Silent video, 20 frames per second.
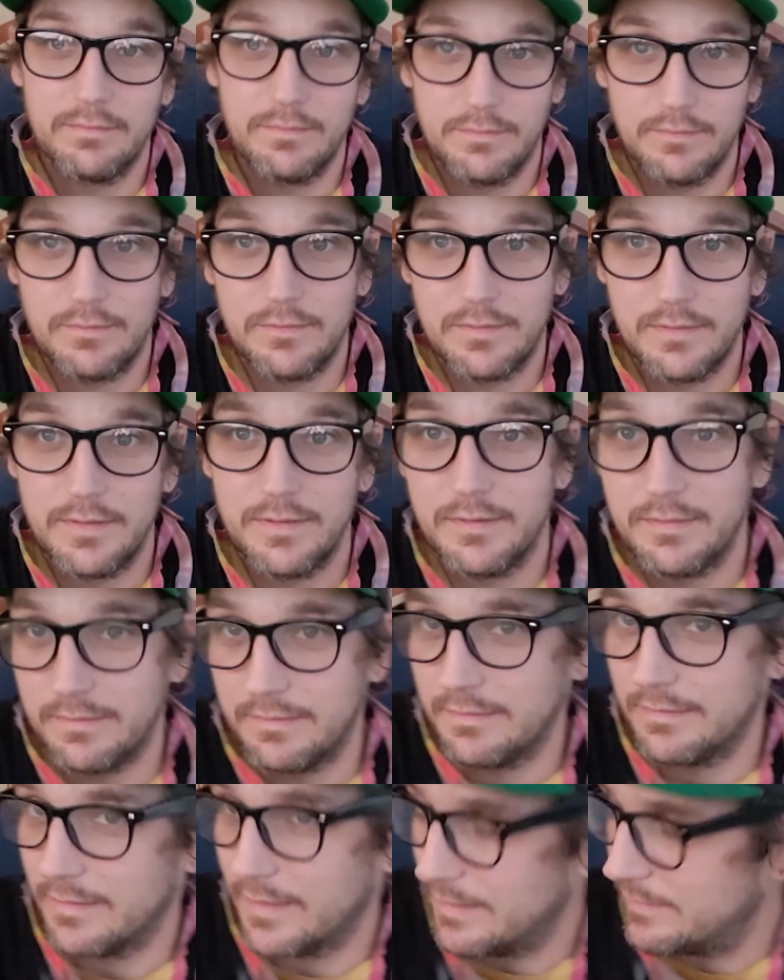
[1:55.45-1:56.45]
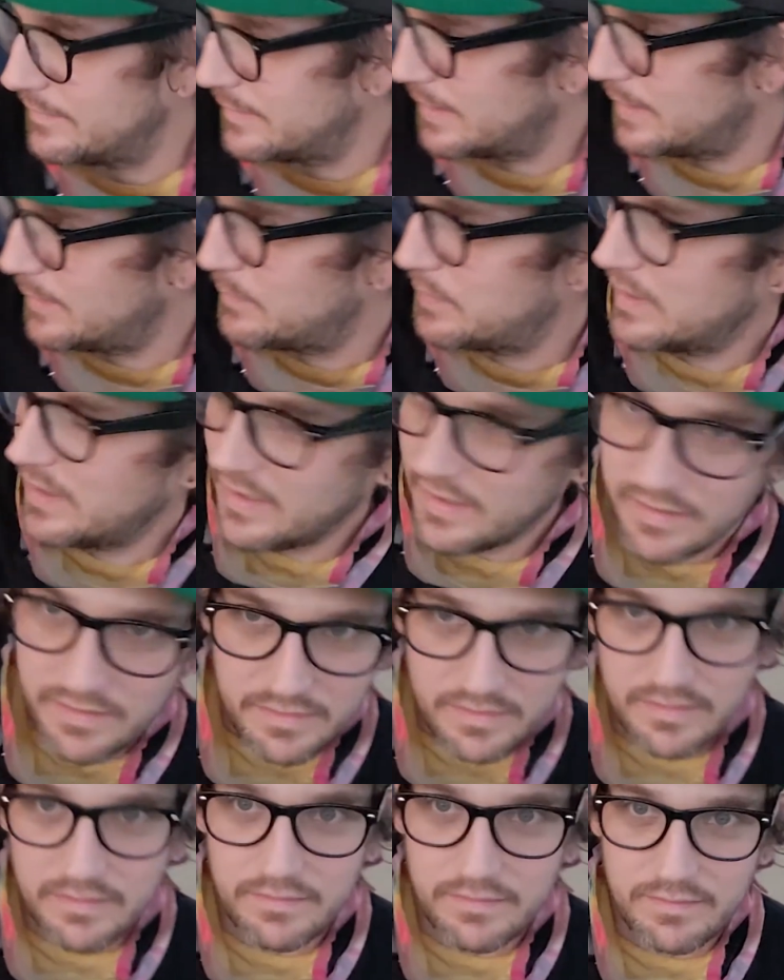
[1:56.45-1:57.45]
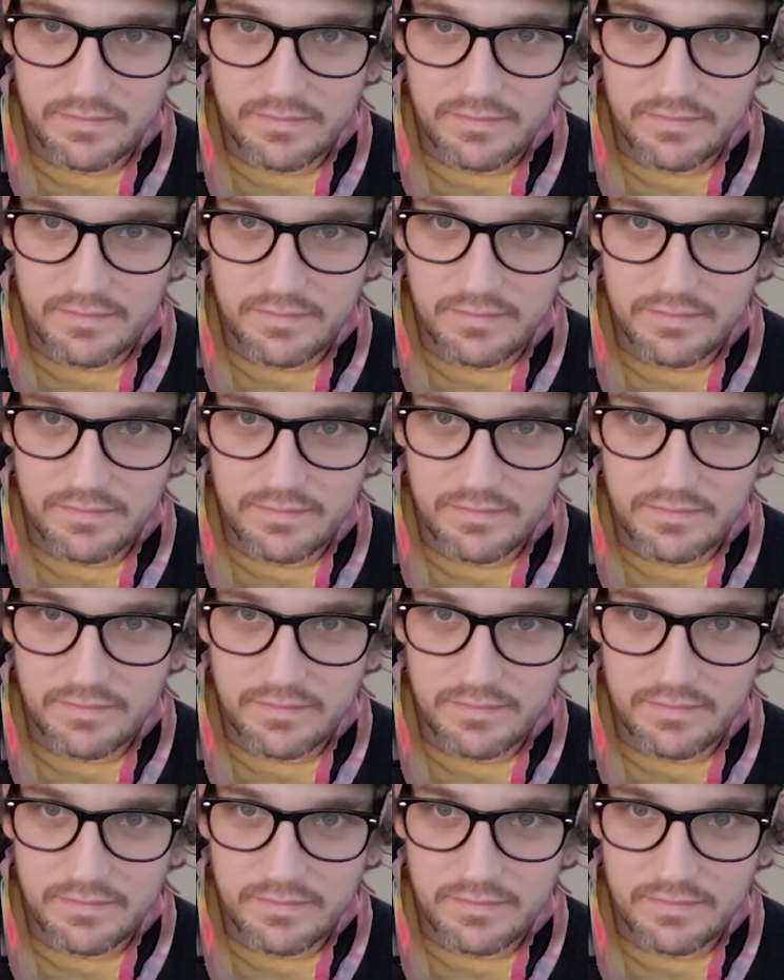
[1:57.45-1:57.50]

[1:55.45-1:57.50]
what I've got plans